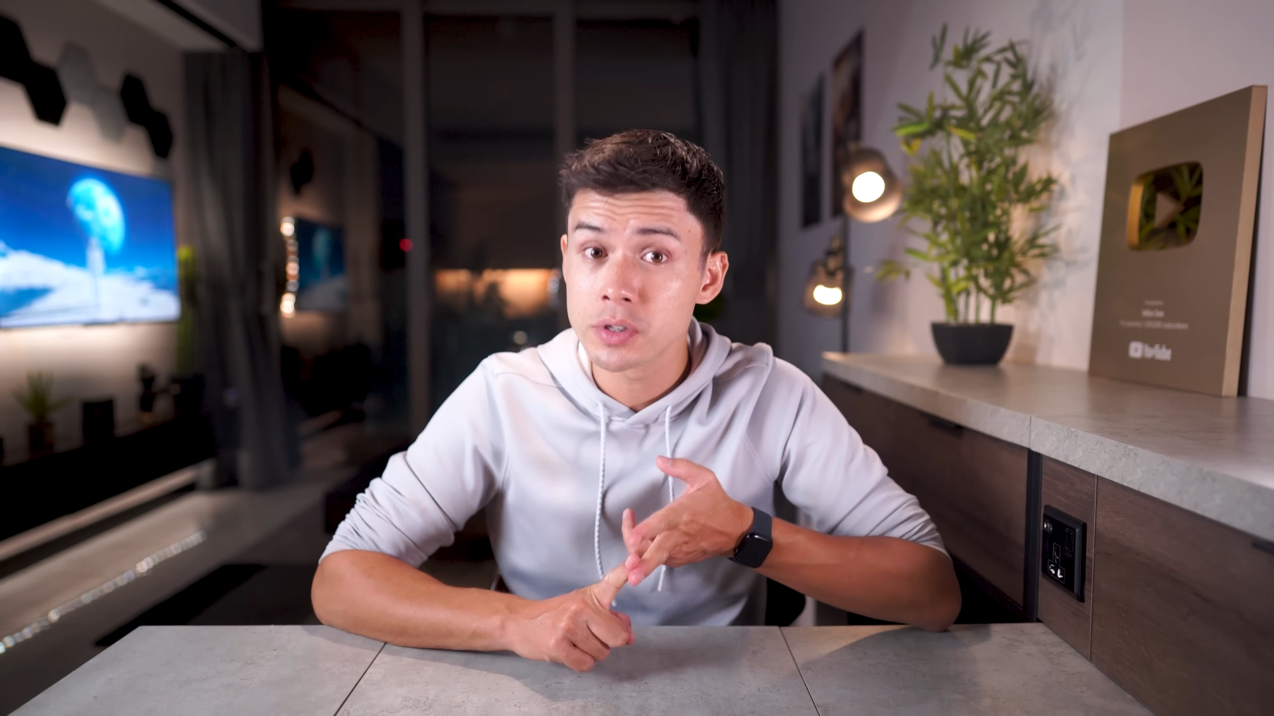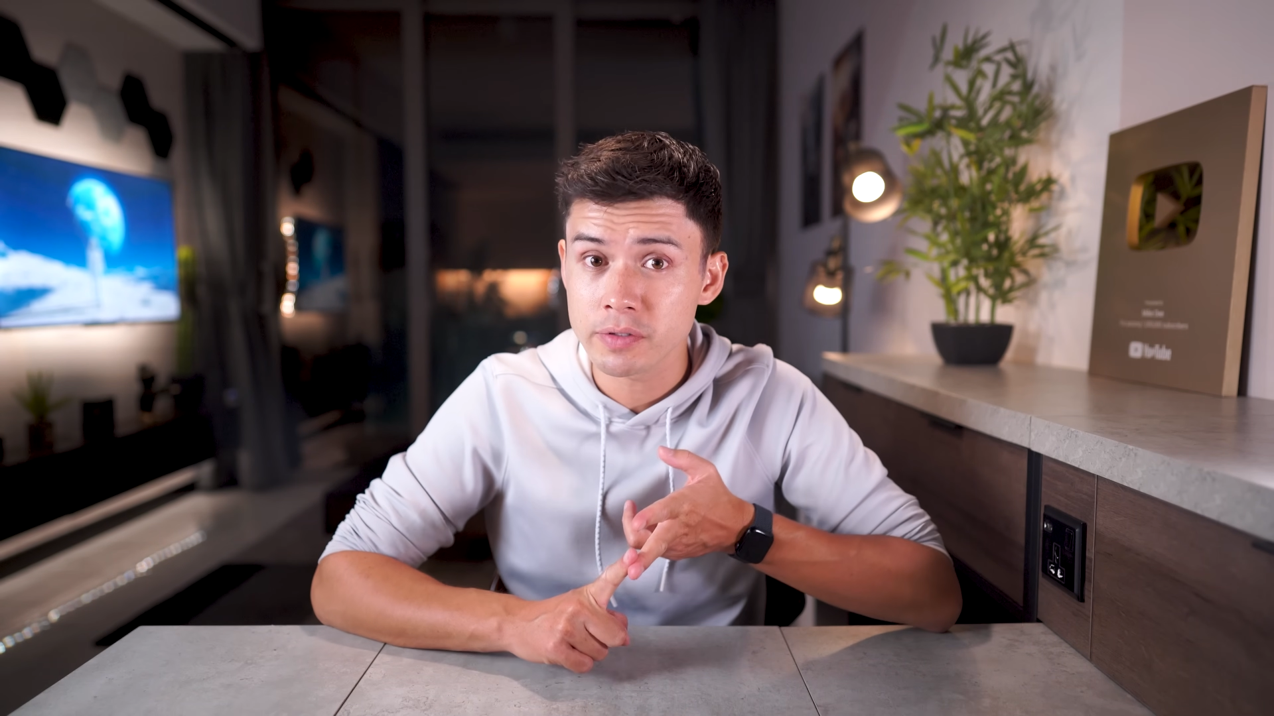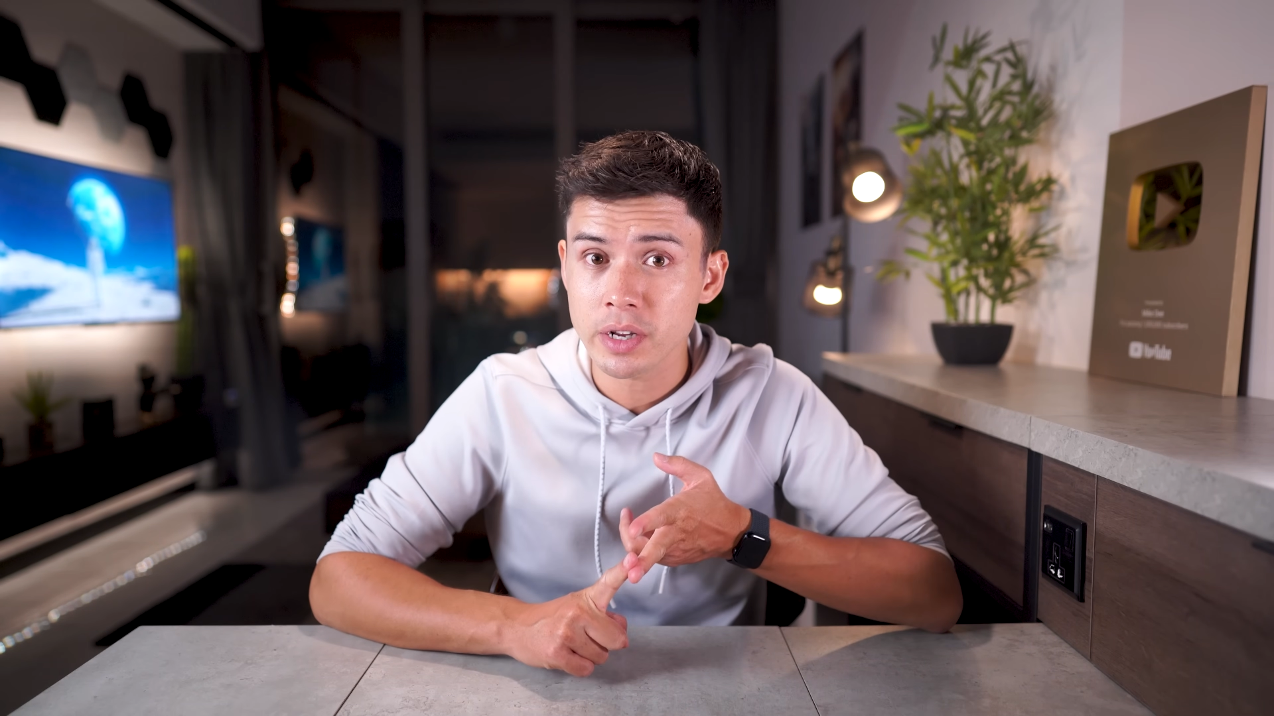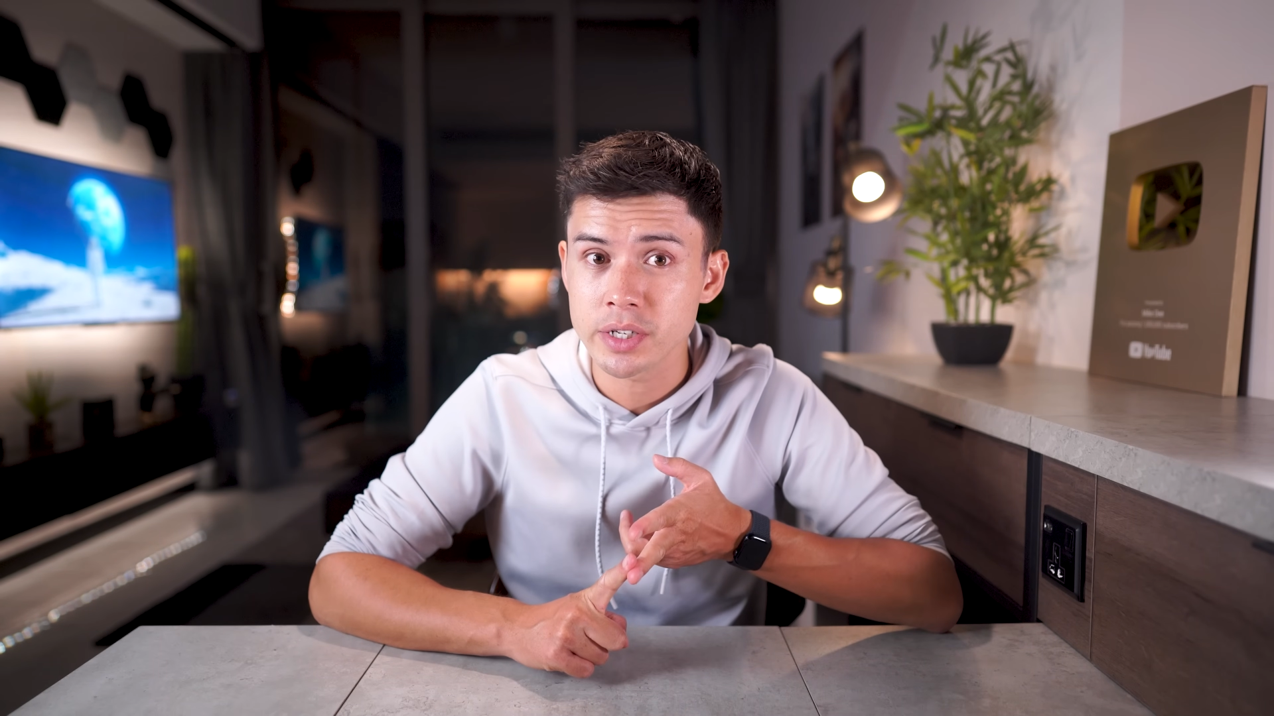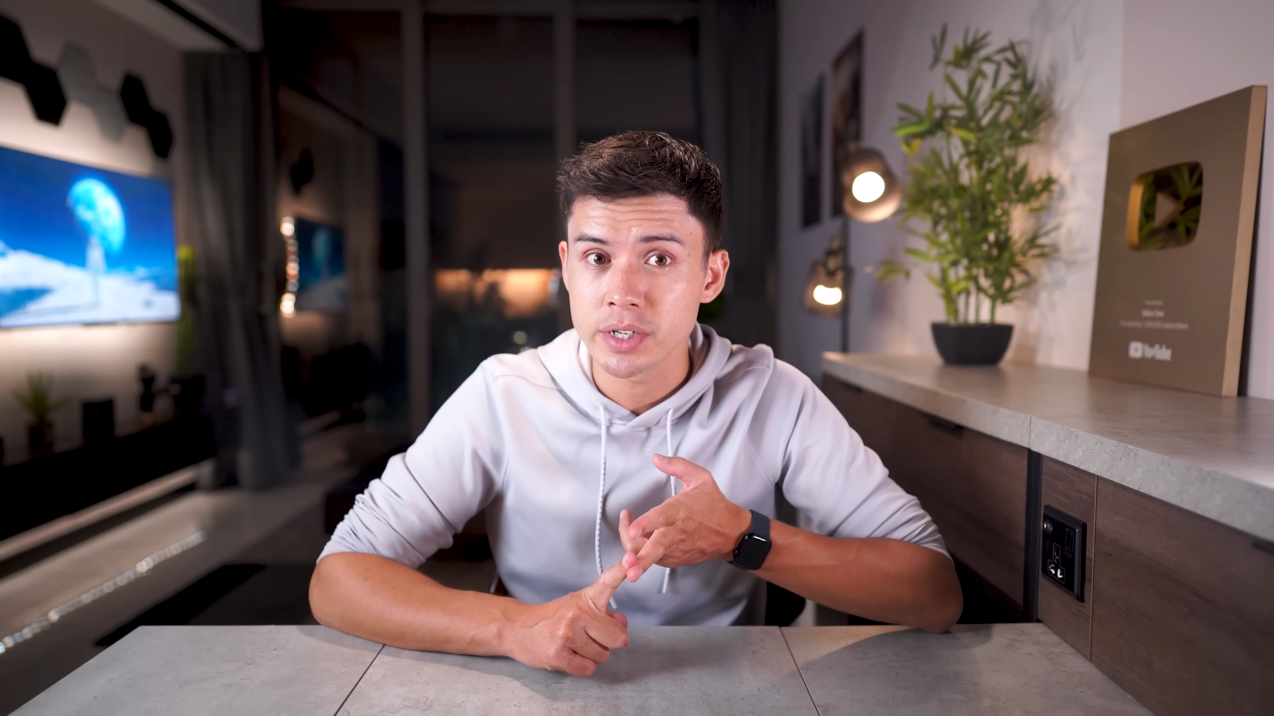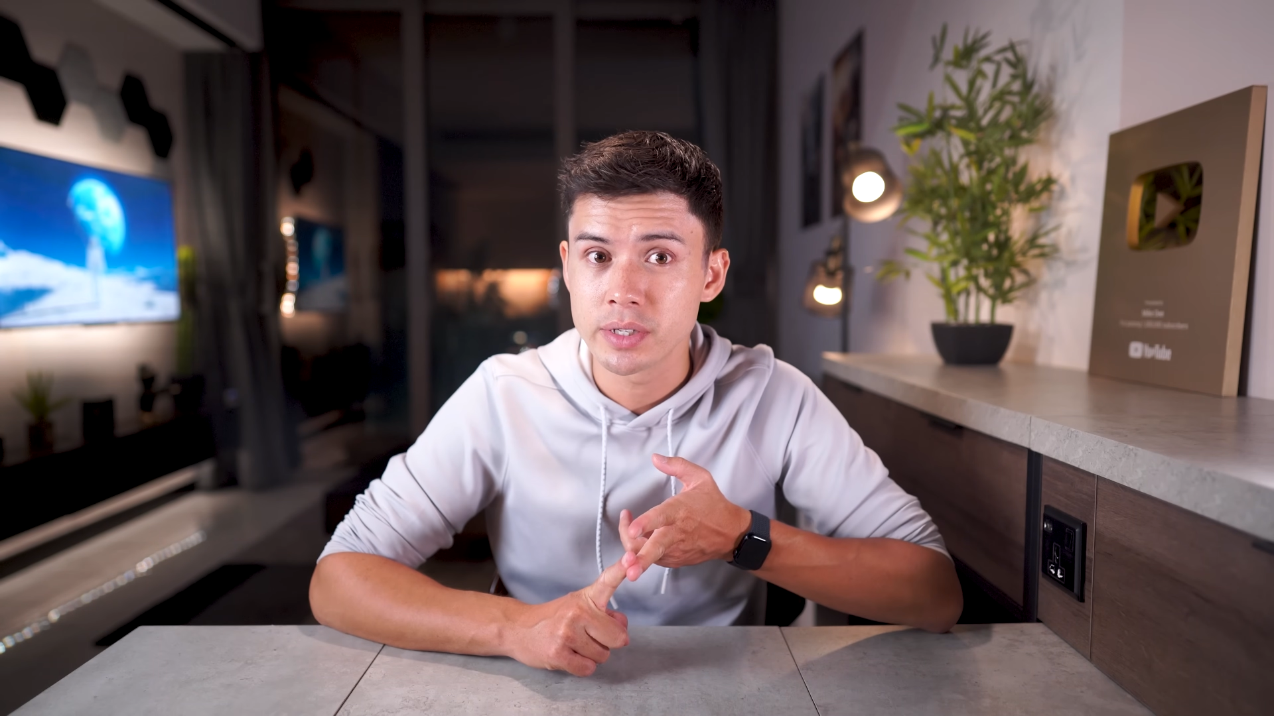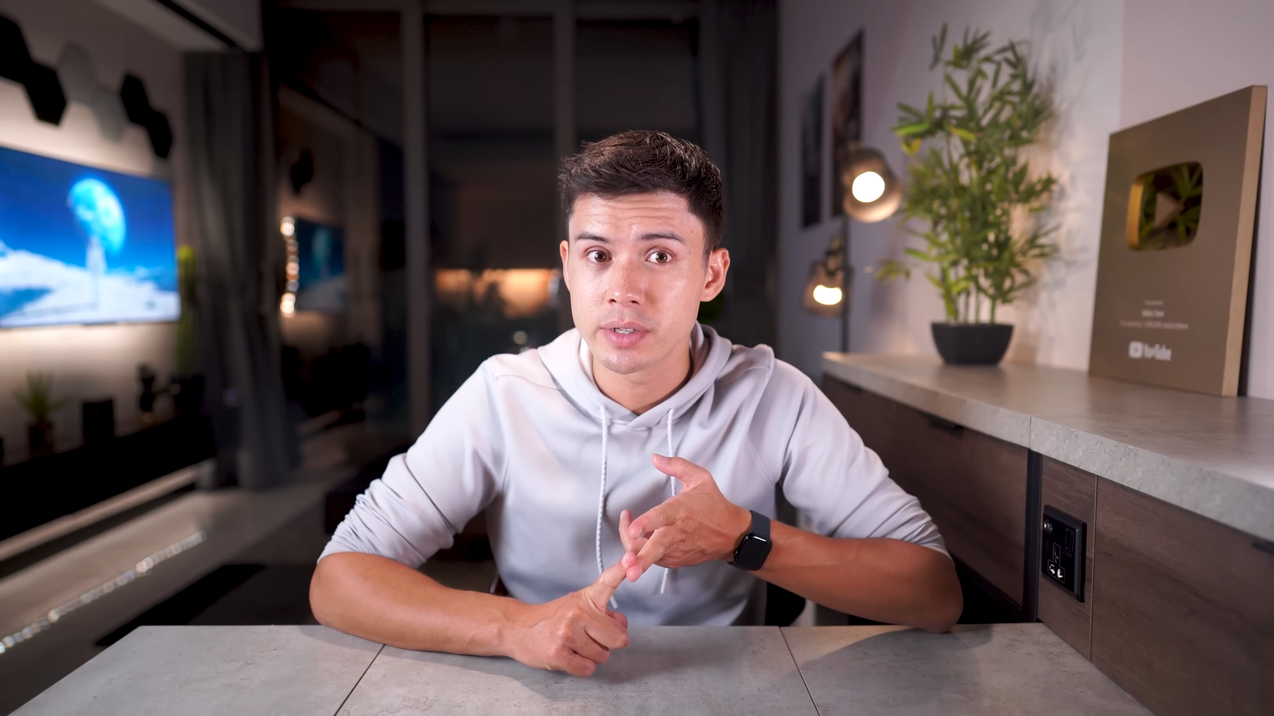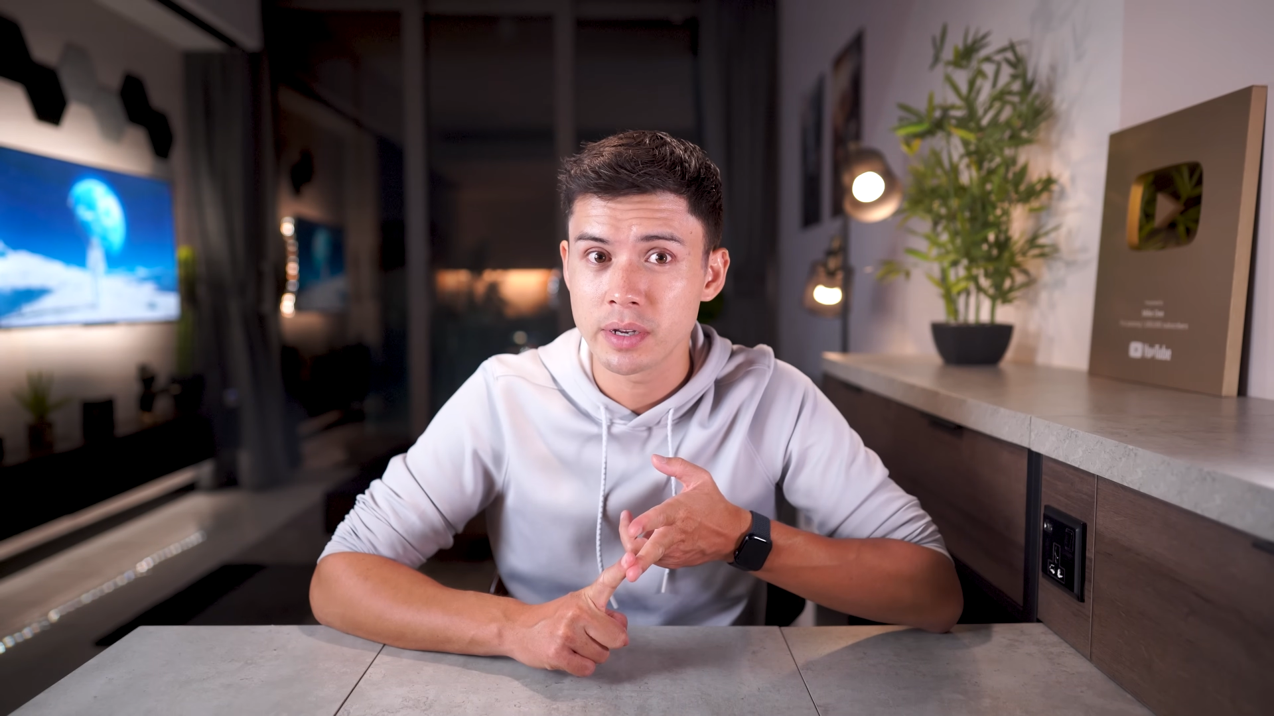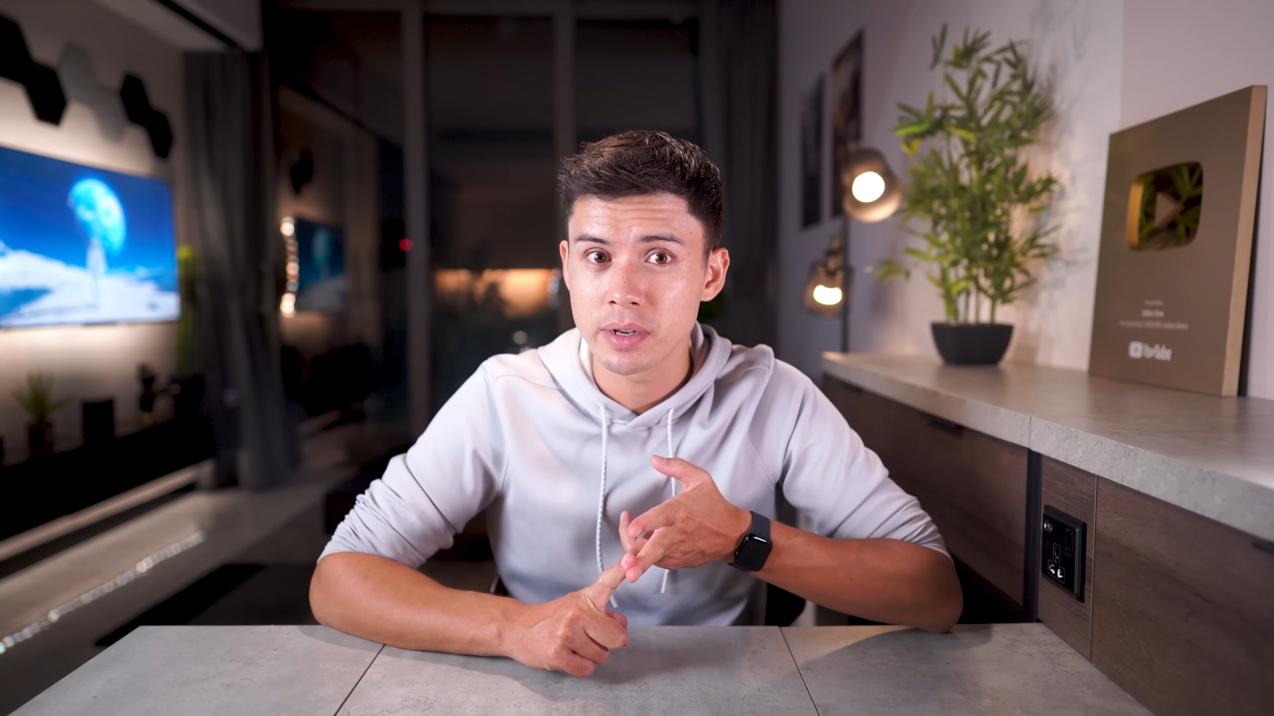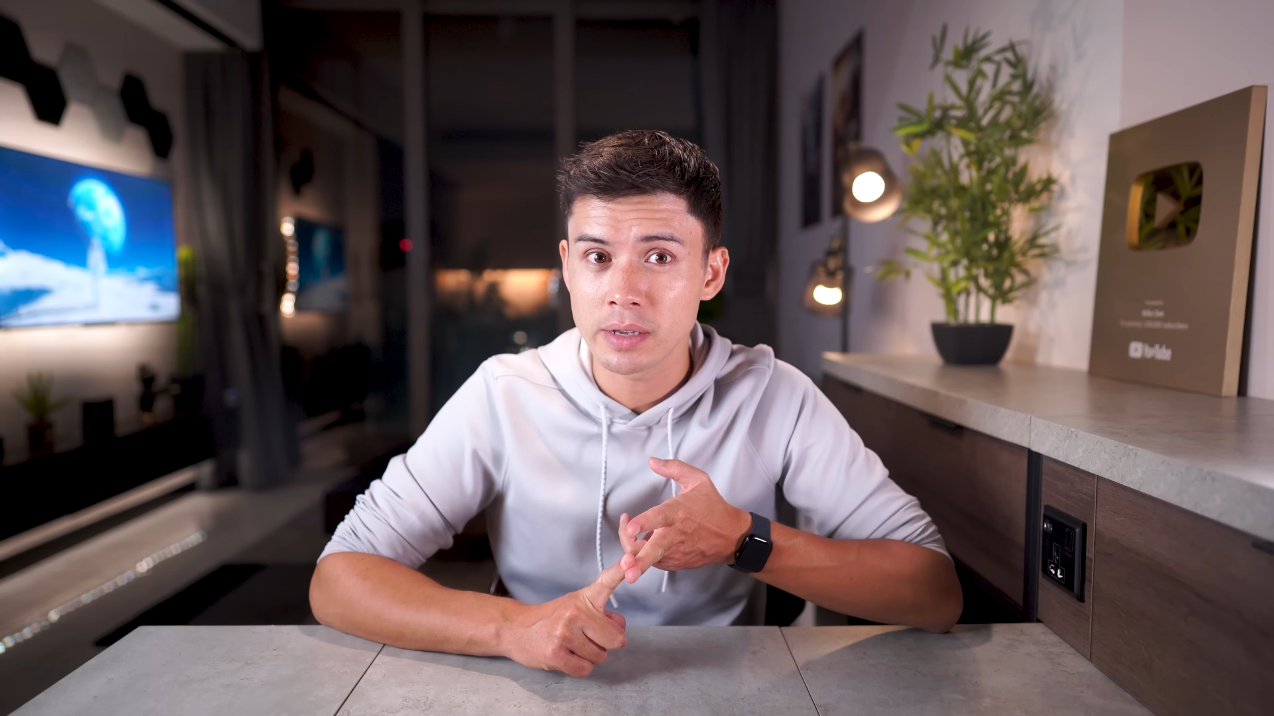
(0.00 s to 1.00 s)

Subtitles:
scratches.